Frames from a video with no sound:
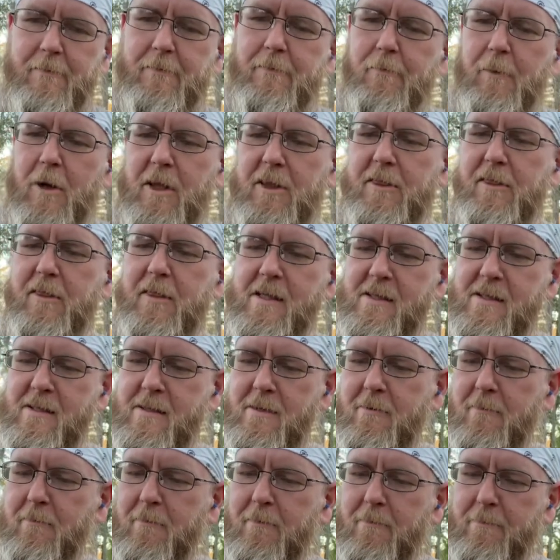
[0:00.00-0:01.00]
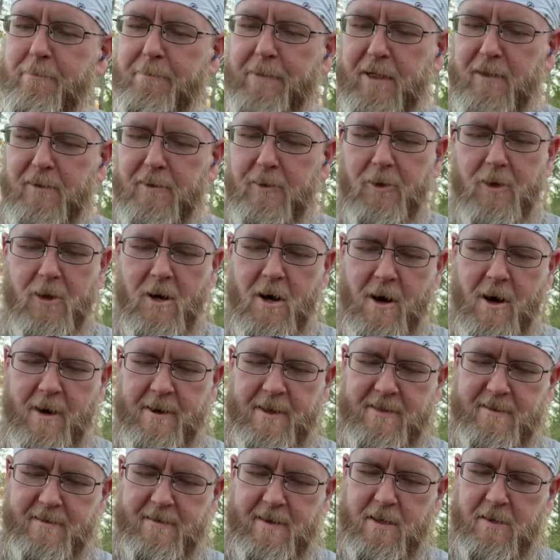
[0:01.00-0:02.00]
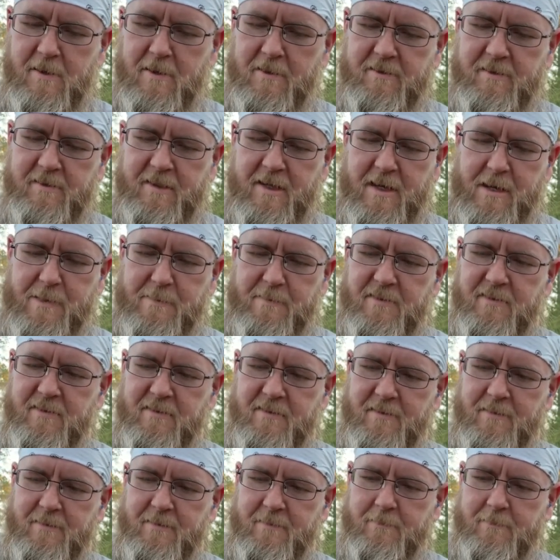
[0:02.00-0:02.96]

with the barrel on it at all times.